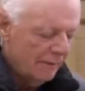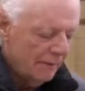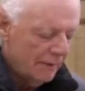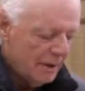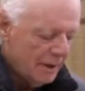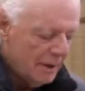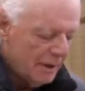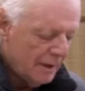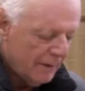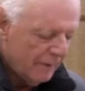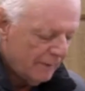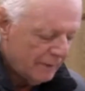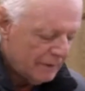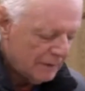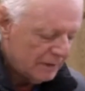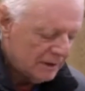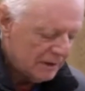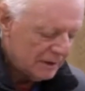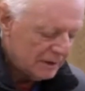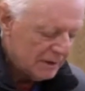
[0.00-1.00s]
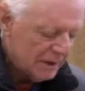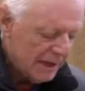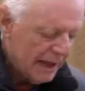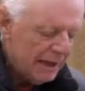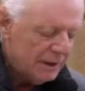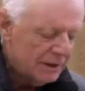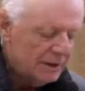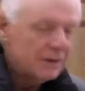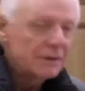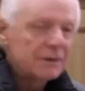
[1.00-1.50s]
the 6
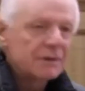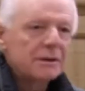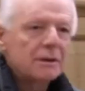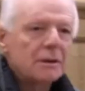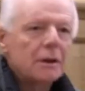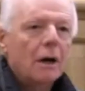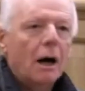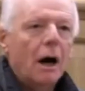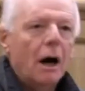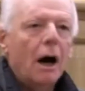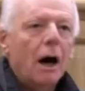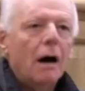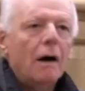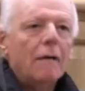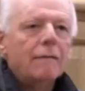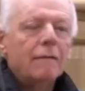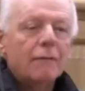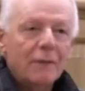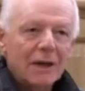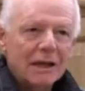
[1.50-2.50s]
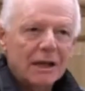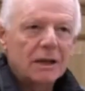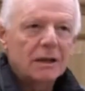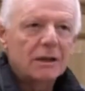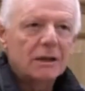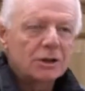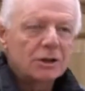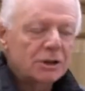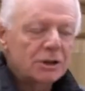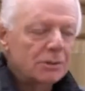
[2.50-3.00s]
stages of
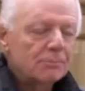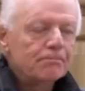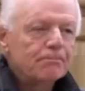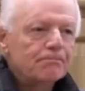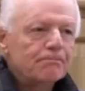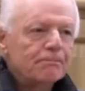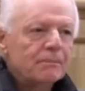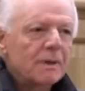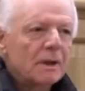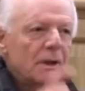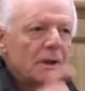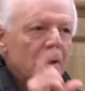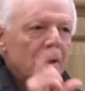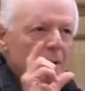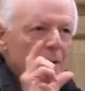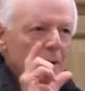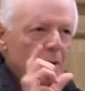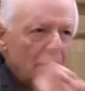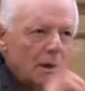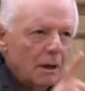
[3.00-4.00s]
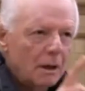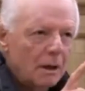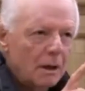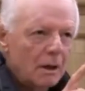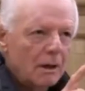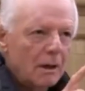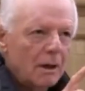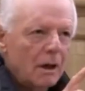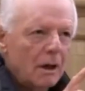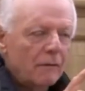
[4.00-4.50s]
recognition,
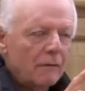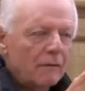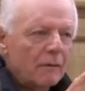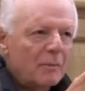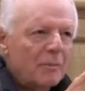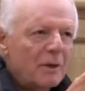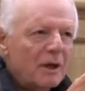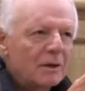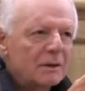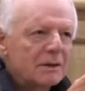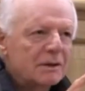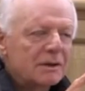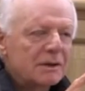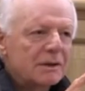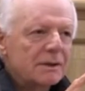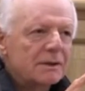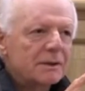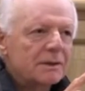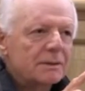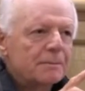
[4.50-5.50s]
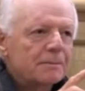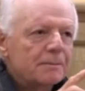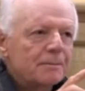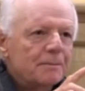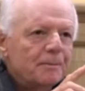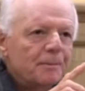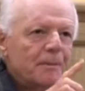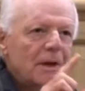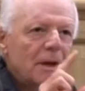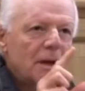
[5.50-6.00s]
of appearances,
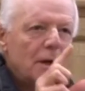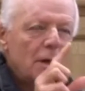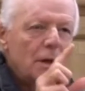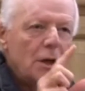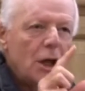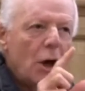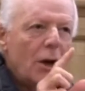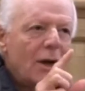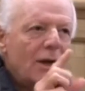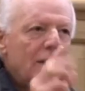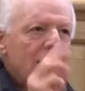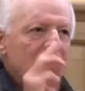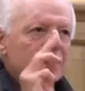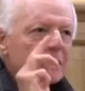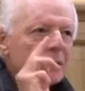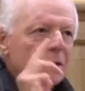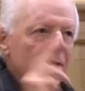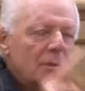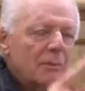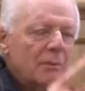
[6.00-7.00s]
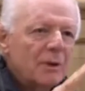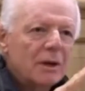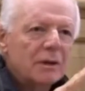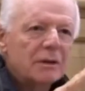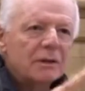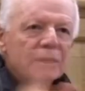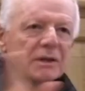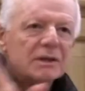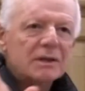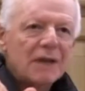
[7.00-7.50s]
knowing that the
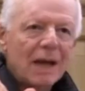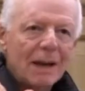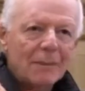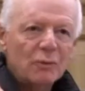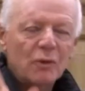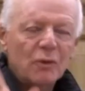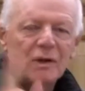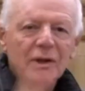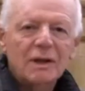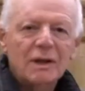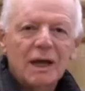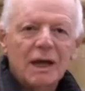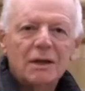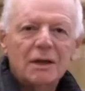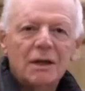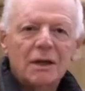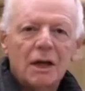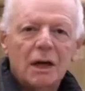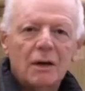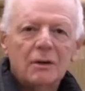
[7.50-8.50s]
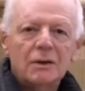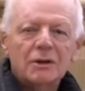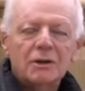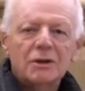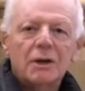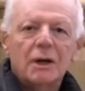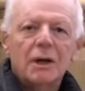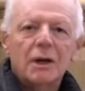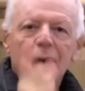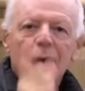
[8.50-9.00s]
appearances happen within the undercurrent,
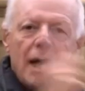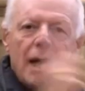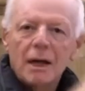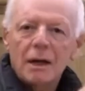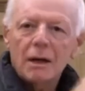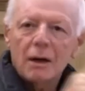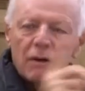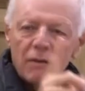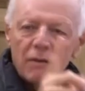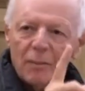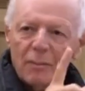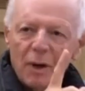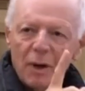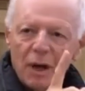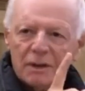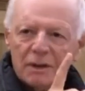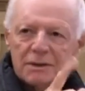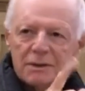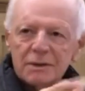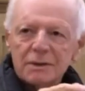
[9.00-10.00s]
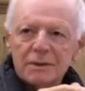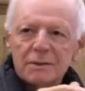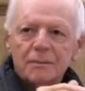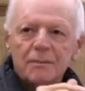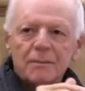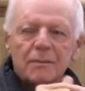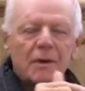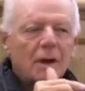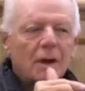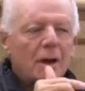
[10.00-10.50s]
echo of the past.
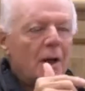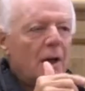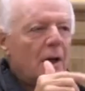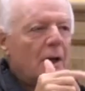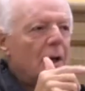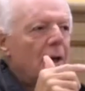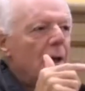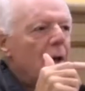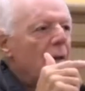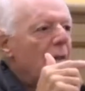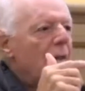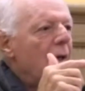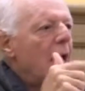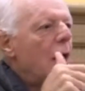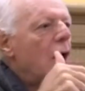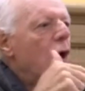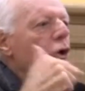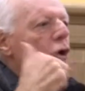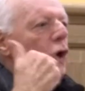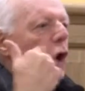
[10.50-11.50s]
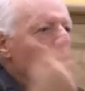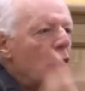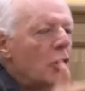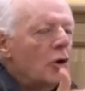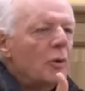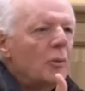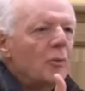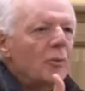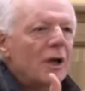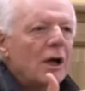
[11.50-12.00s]
They are
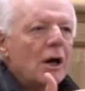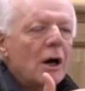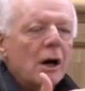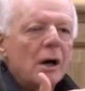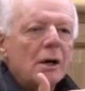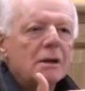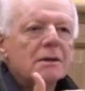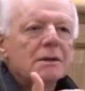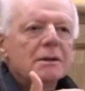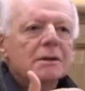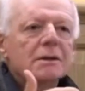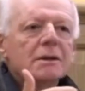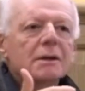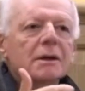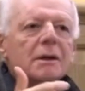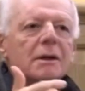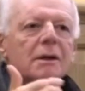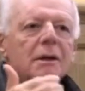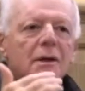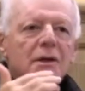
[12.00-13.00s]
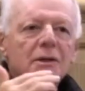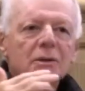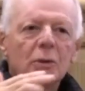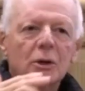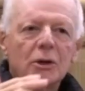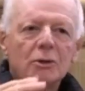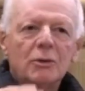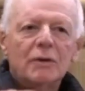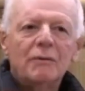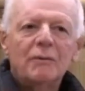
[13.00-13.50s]
known because there is
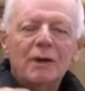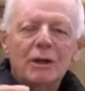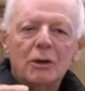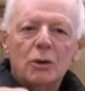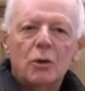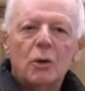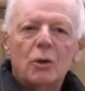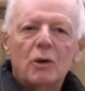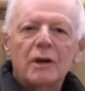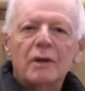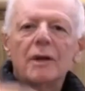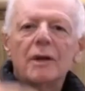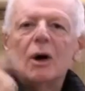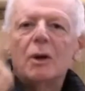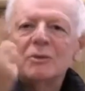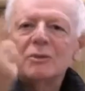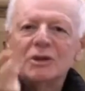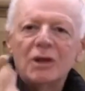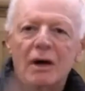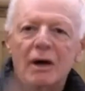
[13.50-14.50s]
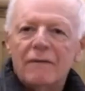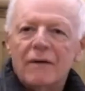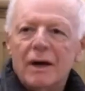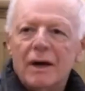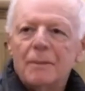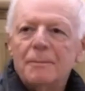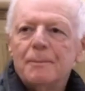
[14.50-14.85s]
what we've been calling the observer.